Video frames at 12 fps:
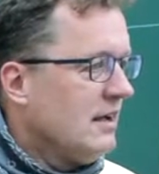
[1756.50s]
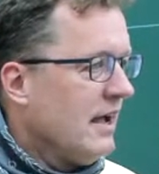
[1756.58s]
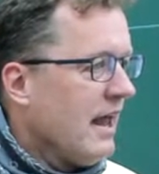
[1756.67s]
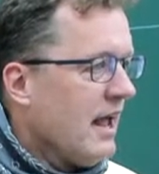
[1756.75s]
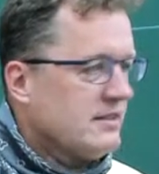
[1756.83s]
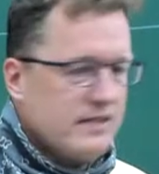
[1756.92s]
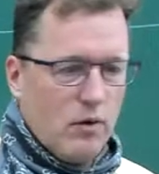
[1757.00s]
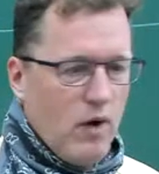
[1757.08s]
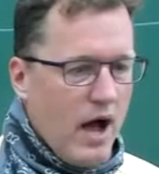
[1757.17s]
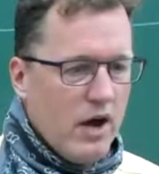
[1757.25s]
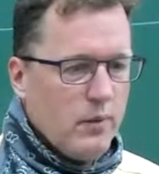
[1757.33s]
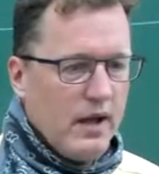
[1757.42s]
And I said,
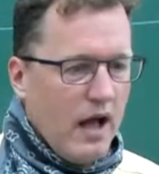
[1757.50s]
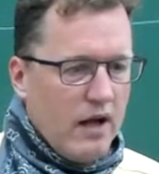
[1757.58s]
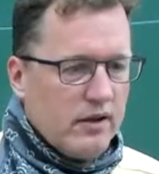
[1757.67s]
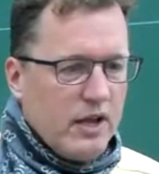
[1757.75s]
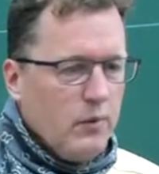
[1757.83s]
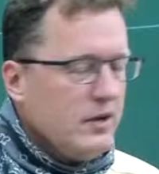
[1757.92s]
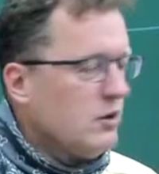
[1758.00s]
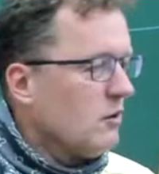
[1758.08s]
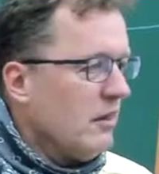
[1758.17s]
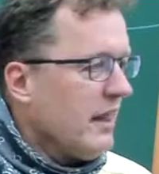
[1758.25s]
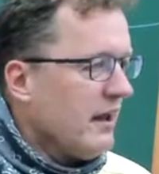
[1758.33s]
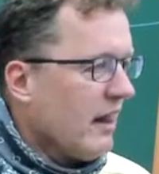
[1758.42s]
well, how do we, can we do
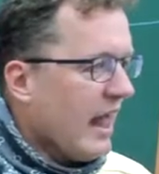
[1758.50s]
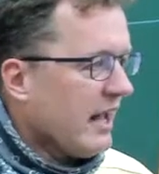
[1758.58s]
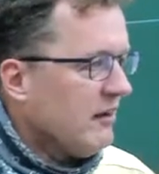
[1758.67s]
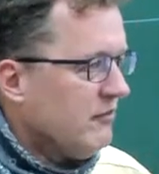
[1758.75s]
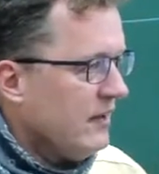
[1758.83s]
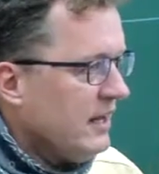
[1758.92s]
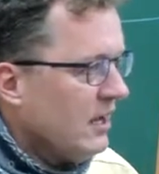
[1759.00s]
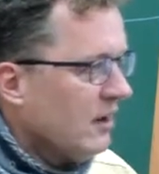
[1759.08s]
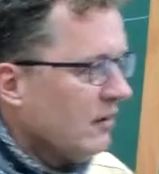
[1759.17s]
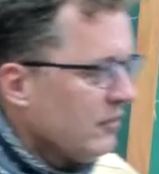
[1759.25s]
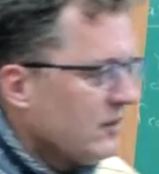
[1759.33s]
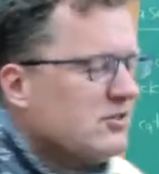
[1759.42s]
it in like in
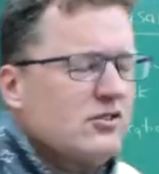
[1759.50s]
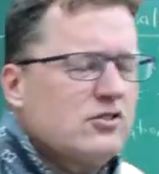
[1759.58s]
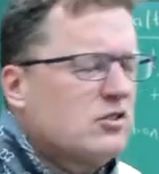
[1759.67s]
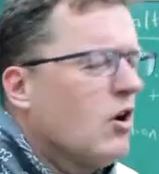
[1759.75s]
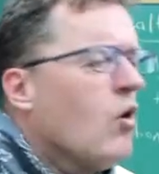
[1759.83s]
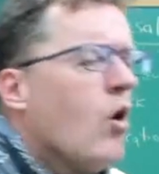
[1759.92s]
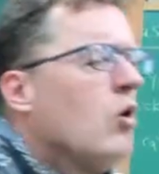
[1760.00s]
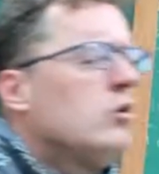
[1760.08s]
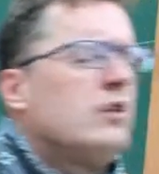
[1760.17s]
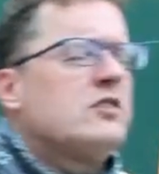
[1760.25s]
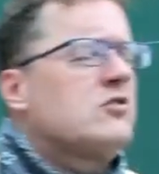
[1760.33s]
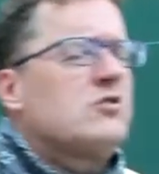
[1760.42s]
video? This is so
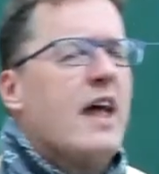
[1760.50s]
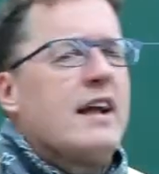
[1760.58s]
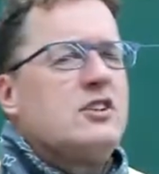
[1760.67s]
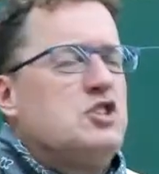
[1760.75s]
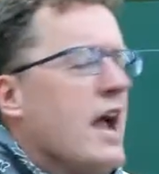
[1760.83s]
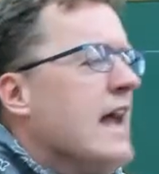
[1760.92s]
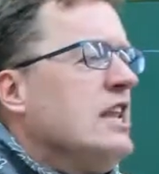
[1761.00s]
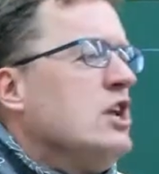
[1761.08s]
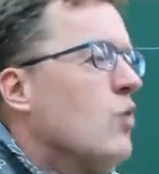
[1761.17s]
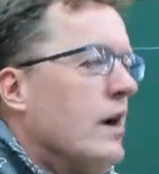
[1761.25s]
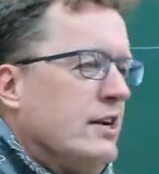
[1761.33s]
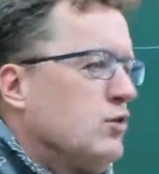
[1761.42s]
old. This is like
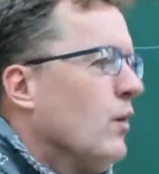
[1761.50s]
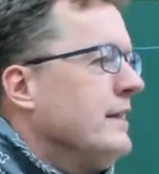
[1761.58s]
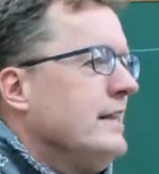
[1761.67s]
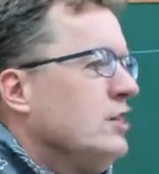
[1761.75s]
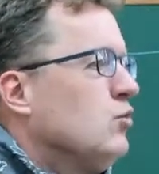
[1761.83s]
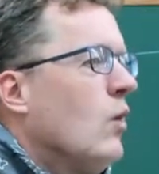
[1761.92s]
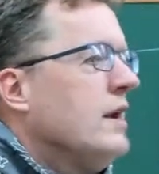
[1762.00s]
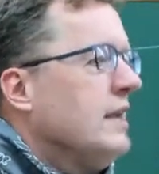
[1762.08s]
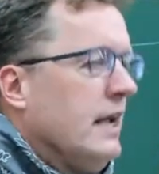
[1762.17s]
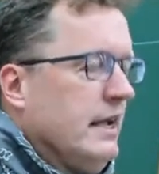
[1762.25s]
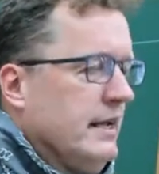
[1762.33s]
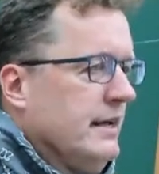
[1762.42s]
January
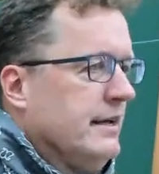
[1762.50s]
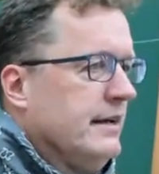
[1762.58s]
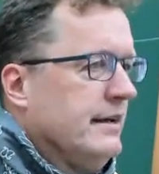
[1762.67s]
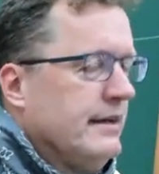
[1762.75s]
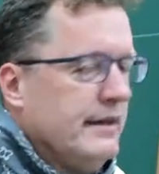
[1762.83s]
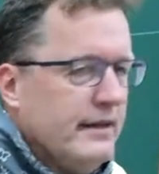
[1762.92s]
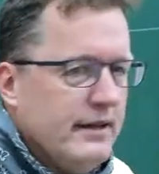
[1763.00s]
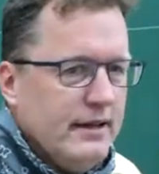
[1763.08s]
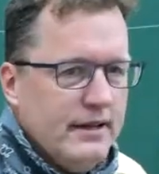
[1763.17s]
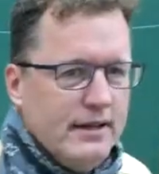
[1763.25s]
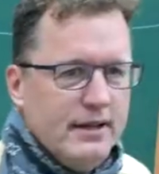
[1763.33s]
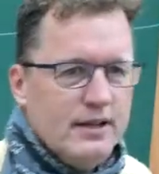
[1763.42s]
2020.
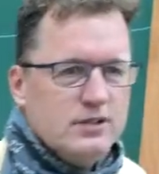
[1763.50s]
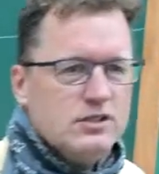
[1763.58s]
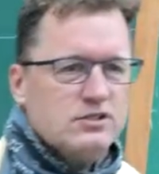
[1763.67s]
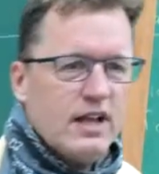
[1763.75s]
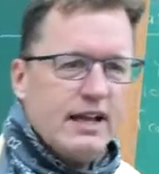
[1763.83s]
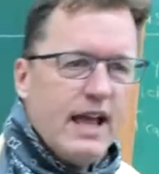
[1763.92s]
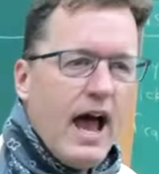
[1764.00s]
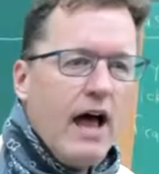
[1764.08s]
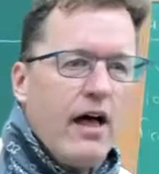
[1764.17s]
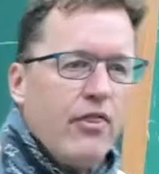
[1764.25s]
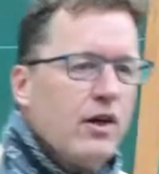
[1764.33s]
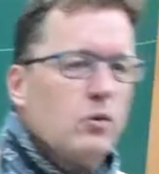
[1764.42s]
She's like, Yeah,
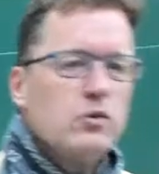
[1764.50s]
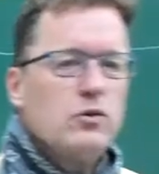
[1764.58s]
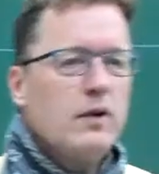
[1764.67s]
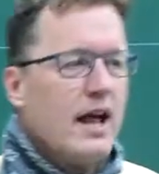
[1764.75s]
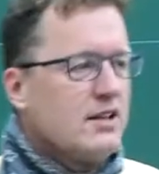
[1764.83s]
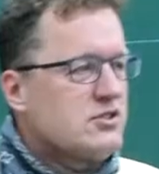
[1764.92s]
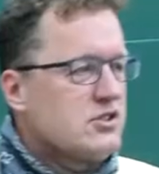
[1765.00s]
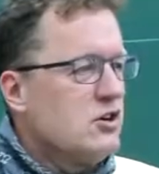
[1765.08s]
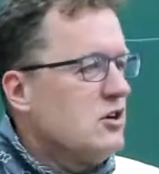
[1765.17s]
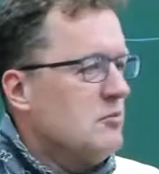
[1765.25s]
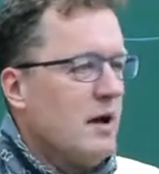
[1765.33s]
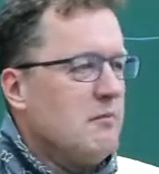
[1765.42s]
I think we'll do it on
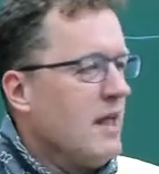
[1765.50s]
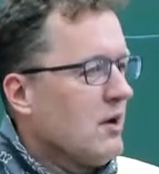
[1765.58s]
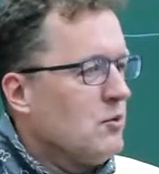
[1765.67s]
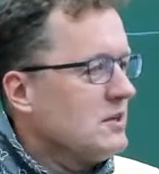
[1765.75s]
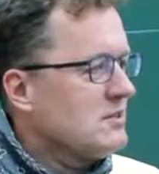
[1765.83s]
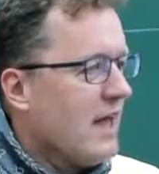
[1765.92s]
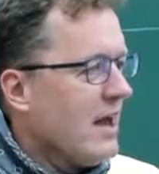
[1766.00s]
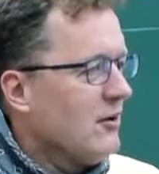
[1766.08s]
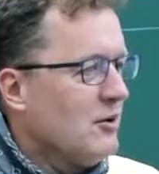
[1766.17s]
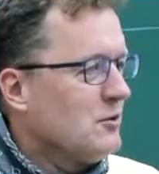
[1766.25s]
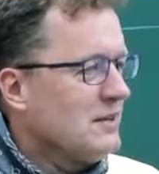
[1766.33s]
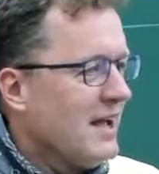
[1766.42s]
Zoom. I'm like, What? I
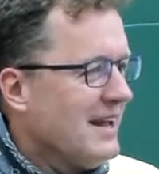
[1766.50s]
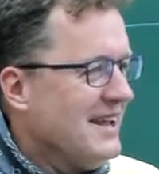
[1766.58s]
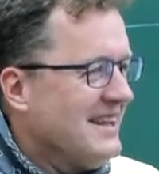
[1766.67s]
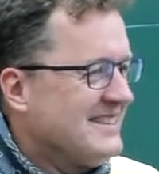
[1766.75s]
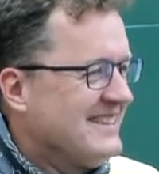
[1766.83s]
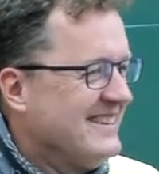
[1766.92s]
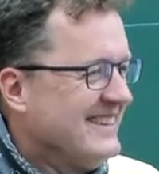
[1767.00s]
don't know what that is.